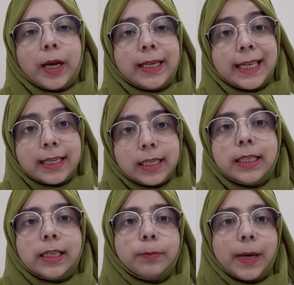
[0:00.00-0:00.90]
get
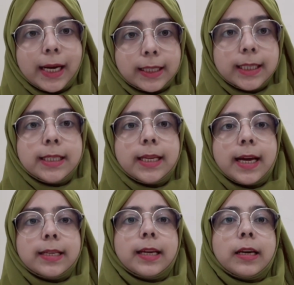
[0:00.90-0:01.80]
settled and practice
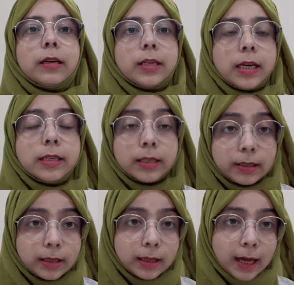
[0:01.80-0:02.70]
as a
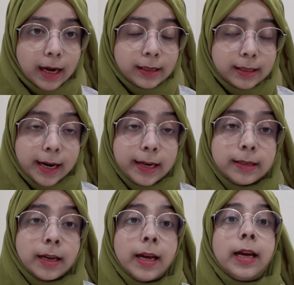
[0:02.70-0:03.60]
dentist in that state,